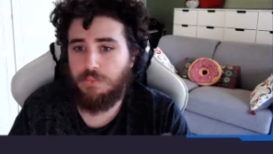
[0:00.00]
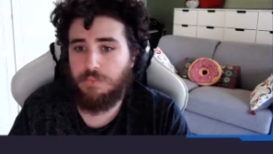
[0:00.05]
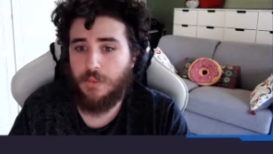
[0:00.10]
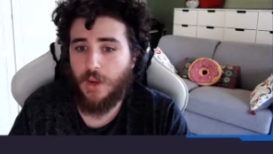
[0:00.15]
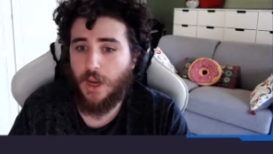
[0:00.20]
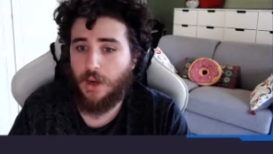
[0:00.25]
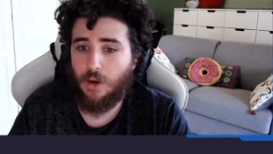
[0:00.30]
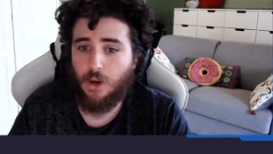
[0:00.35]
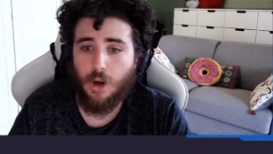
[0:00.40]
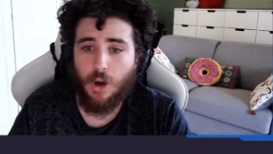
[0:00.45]

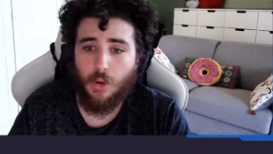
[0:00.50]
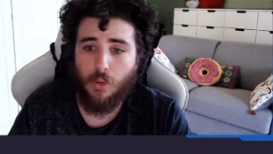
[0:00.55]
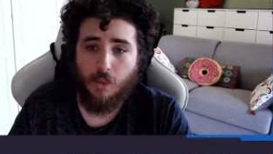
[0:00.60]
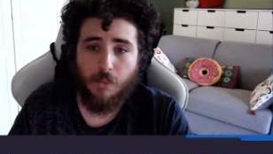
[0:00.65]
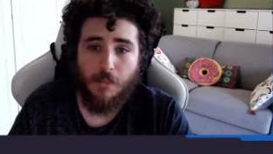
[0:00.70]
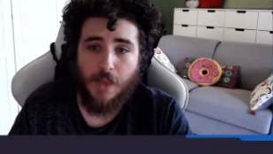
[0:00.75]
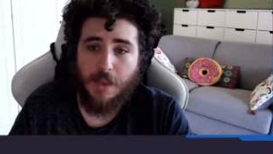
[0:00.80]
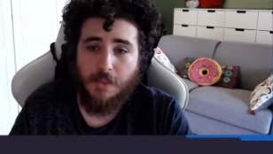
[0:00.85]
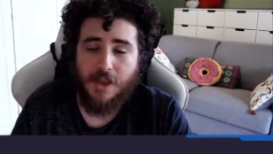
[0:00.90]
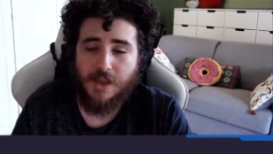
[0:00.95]
I don't know,
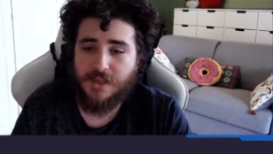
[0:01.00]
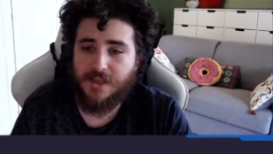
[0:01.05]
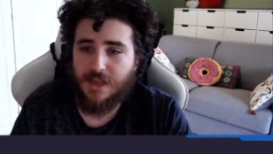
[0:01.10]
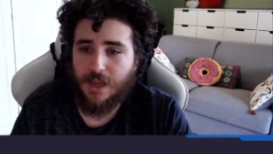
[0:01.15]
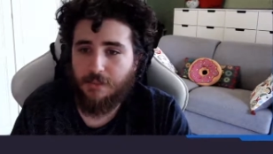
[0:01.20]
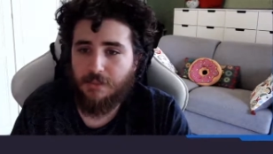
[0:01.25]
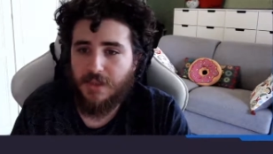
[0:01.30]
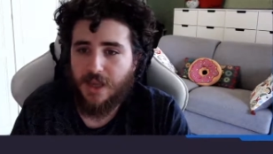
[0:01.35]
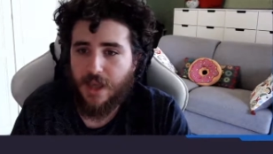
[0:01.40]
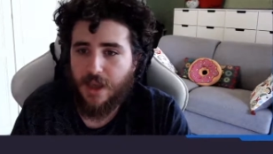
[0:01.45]
maybe
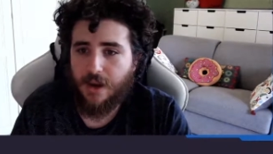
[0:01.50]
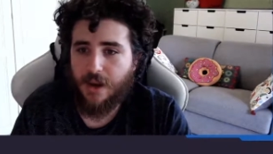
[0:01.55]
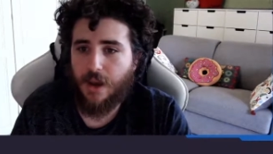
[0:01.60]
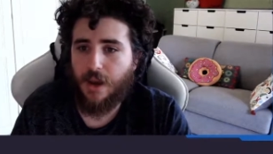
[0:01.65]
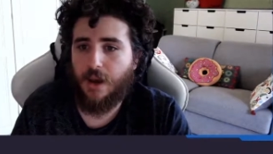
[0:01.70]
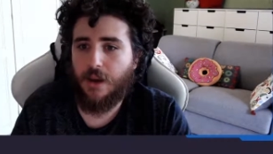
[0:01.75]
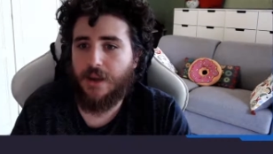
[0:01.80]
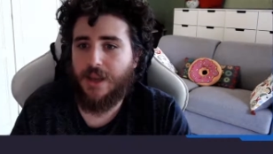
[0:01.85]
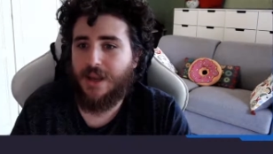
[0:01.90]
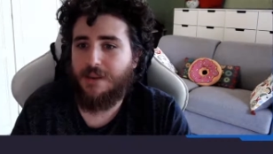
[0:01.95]
some
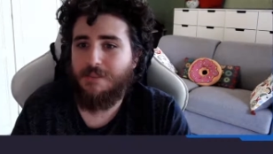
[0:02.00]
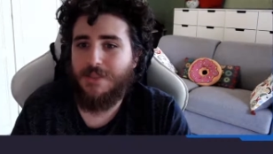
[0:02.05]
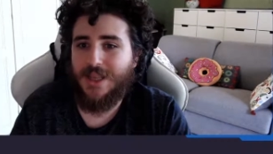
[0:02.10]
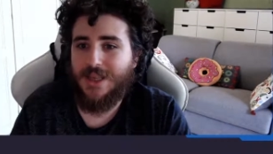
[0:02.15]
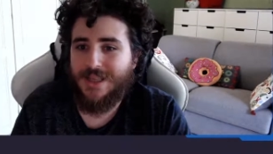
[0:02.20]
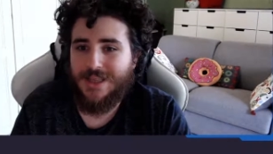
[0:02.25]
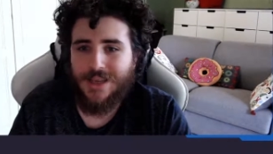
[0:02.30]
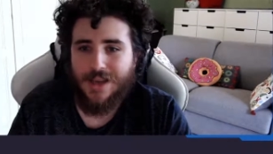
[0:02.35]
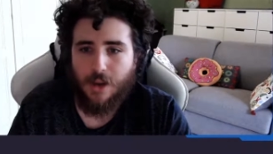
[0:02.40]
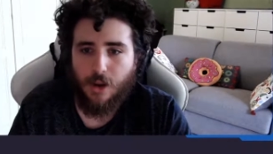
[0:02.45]
data can be
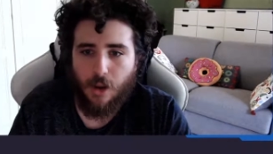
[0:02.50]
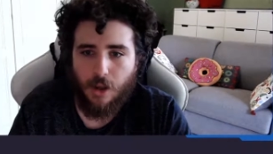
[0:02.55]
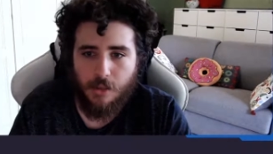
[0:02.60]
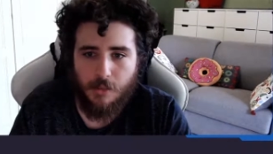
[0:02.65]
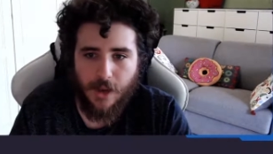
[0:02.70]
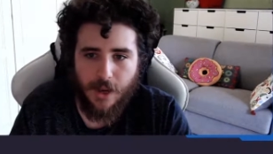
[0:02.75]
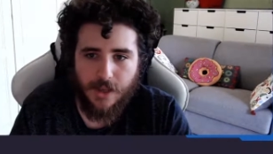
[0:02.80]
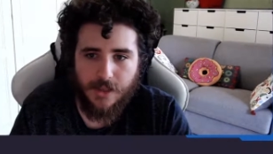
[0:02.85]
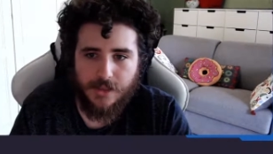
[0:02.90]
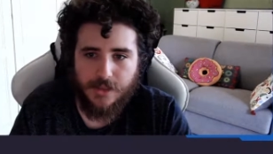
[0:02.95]

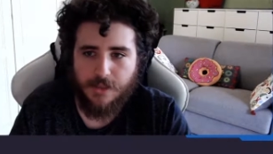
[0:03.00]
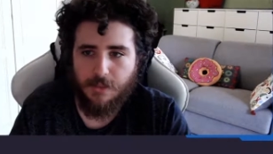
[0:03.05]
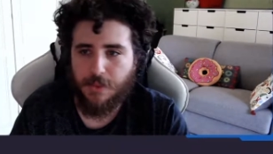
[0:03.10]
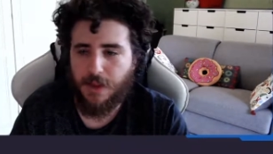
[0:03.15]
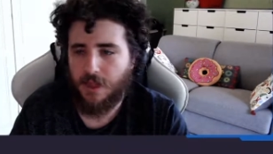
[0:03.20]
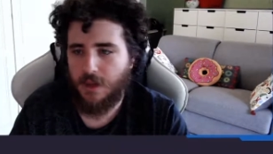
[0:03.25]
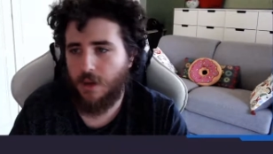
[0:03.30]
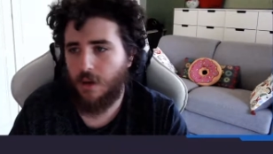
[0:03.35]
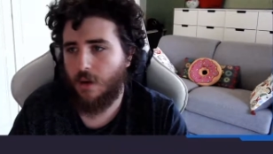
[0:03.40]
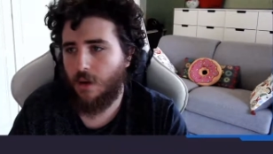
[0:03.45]
de-anonymized
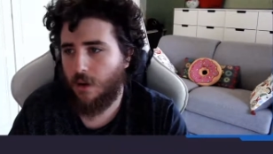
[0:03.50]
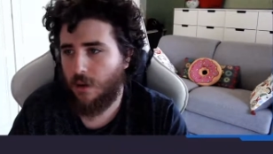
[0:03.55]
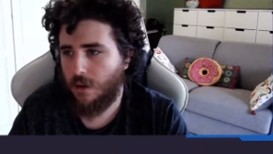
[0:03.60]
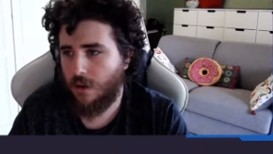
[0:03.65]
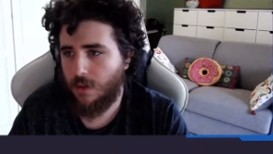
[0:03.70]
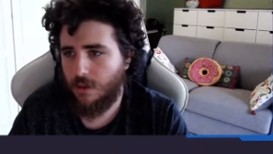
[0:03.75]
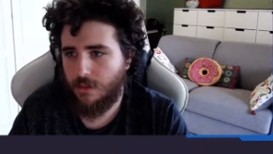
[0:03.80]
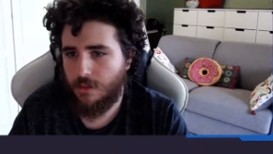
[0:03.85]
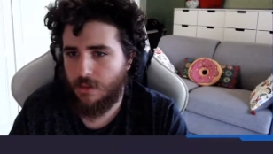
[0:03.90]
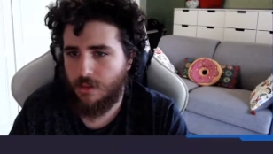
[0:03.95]
depending
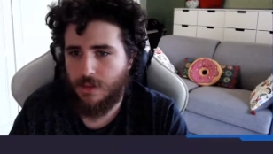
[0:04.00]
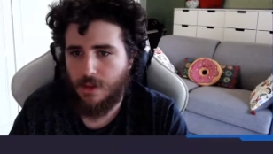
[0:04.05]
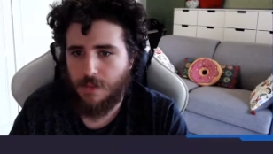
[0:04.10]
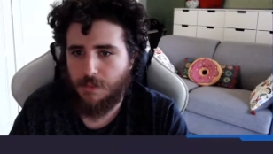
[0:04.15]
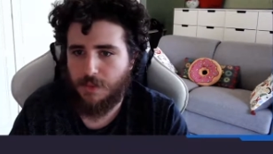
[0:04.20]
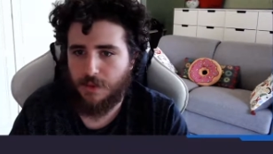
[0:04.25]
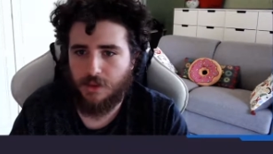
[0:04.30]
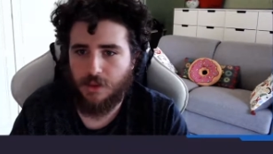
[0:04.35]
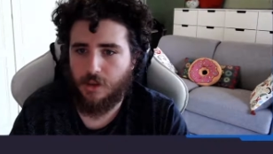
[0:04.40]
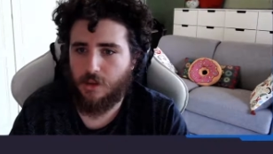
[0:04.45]
on the
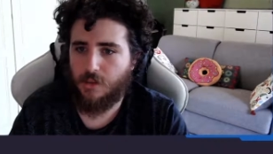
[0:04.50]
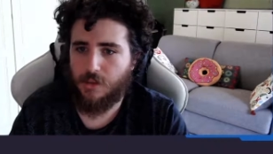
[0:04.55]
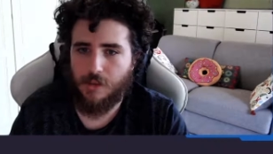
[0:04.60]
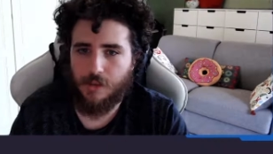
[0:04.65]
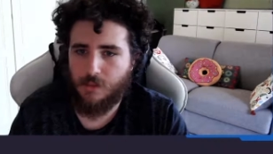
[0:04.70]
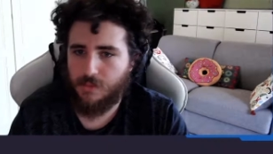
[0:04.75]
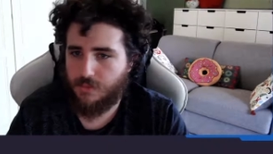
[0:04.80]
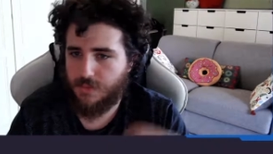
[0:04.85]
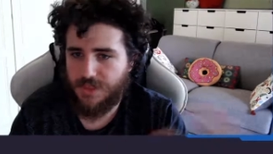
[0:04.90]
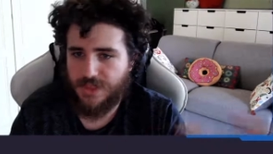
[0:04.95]

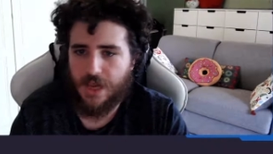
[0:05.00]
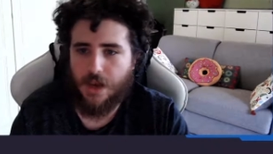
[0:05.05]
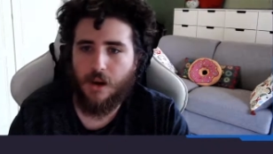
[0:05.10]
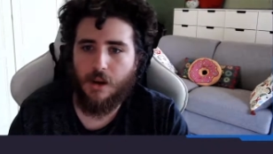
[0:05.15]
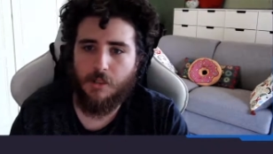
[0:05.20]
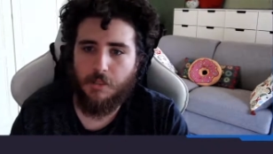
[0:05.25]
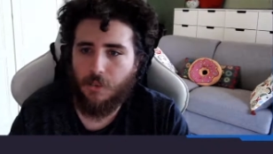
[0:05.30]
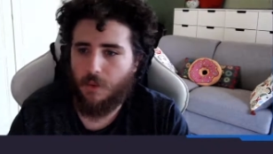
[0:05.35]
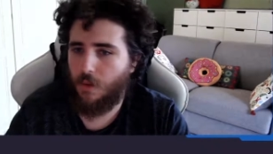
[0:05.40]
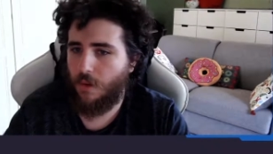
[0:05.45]
particular
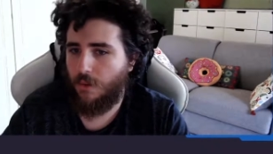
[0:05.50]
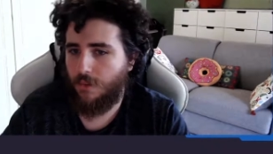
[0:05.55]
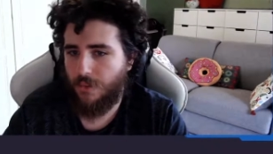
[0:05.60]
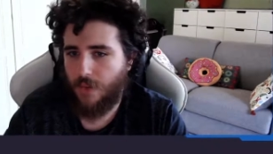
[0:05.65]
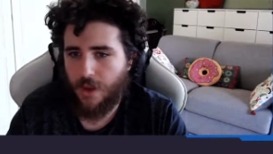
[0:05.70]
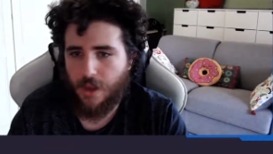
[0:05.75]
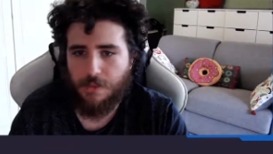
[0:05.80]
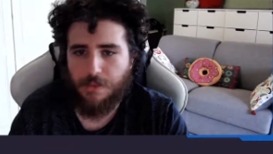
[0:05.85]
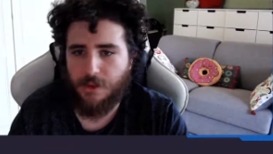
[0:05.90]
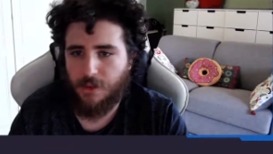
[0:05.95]
setup of
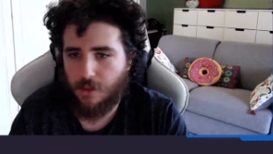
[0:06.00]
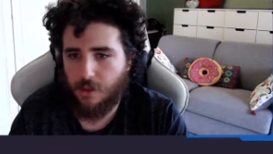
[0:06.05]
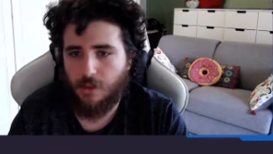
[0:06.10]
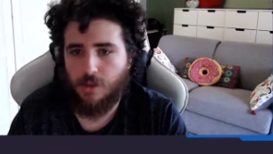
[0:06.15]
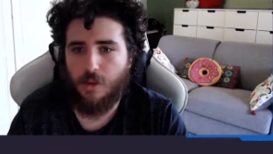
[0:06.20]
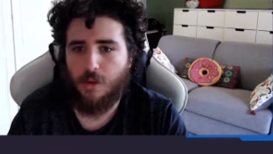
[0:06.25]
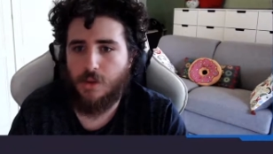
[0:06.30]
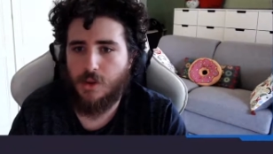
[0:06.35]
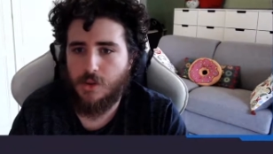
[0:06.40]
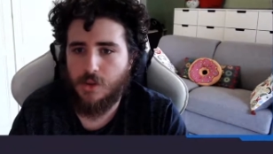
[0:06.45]
a
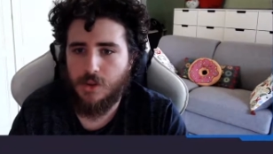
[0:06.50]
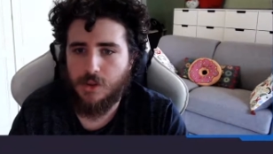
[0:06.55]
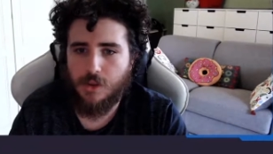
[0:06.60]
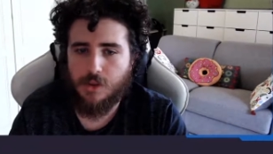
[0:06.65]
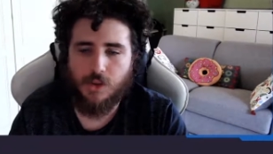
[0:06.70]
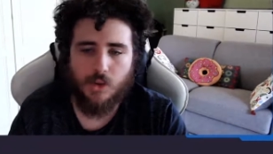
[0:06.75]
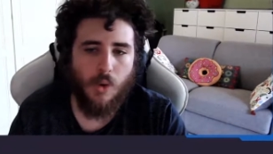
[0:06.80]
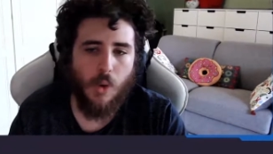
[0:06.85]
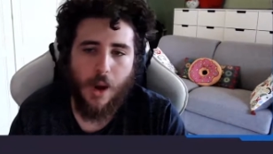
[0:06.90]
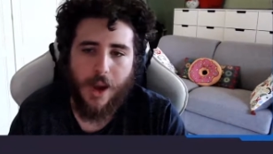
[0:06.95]
particular user.
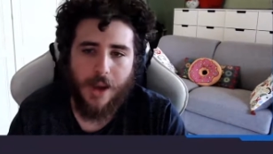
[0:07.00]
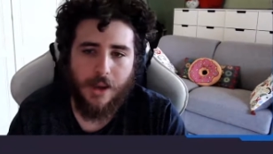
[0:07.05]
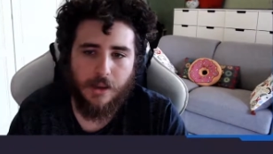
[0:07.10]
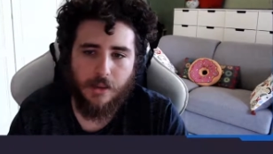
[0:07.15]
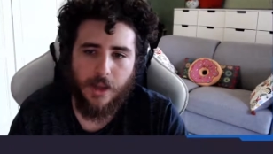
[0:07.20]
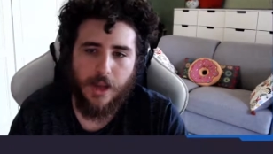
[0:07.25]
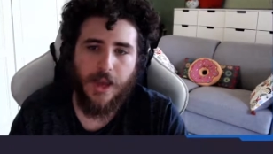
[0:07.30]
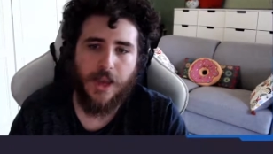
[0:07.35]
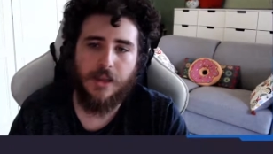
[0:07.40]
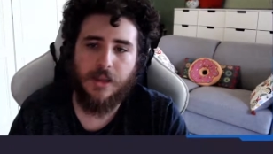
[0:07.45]
So I
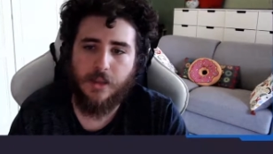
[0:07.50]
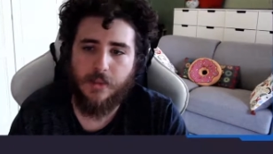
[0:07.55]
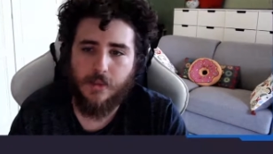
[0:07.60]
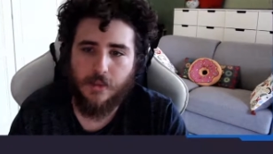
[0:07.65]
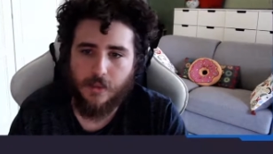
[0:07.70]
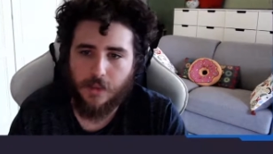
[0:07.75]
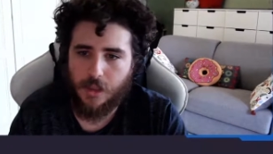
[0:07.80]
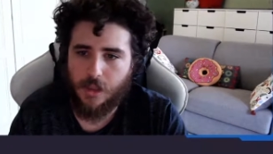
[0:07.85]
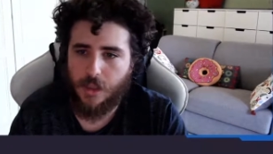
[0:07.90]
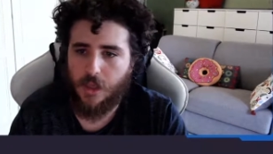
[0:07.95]

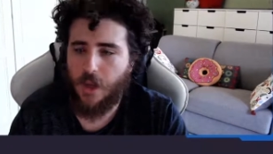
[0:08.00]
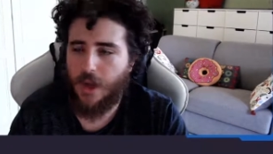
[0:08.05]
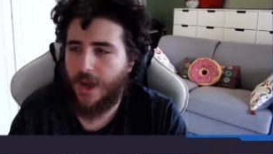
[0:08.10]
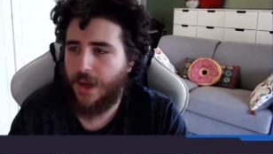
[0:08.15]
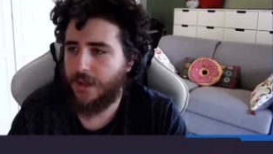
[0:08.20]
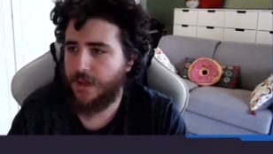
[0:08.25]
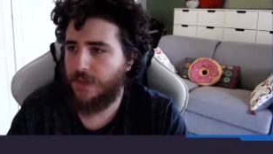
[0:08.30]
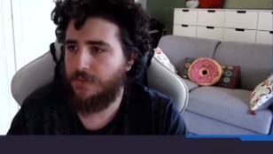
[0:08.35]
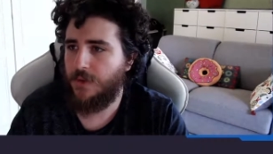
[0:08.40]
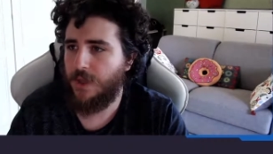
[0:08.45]
actively
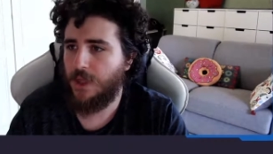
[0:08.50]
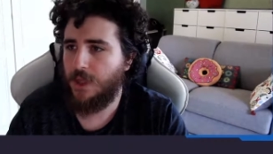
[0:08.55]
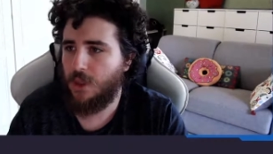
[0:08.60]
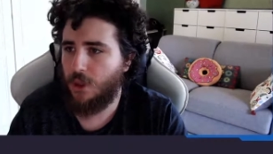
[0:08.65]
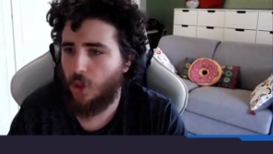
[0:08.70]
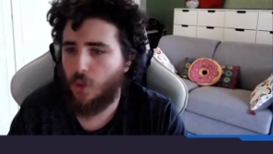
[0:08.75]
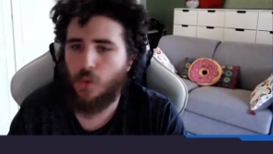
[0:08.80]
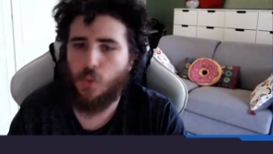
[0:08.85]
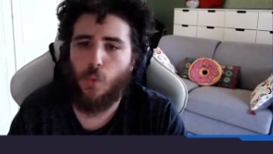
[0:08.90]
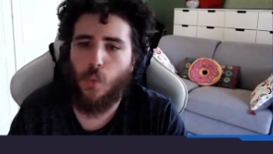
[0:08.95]

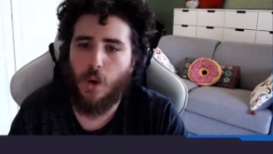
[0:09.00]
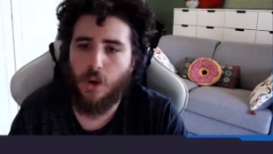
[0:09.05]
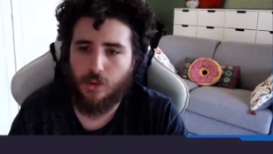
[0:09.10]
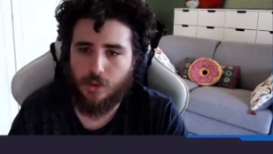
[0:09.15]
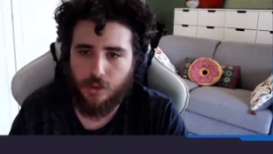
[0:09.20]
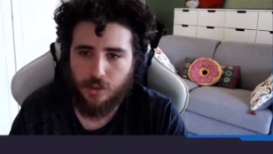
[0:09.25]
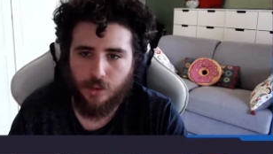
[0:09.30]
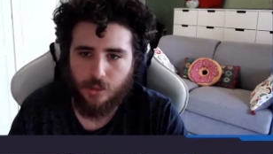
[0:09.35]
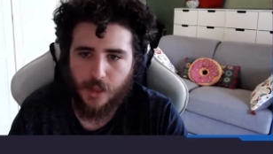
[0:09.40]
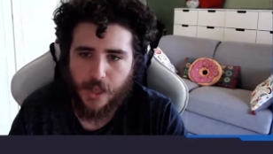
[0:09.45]
don't want
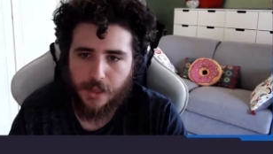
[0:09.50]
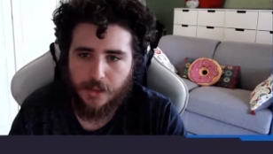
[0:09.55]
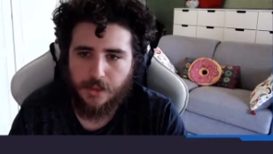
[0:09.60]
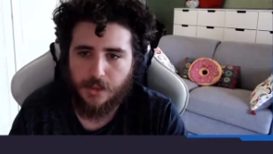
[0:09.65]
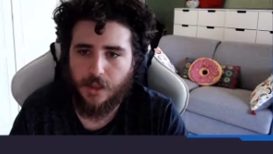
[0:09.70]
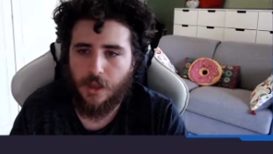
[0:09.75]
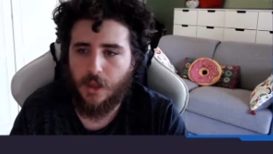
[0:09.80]
to do that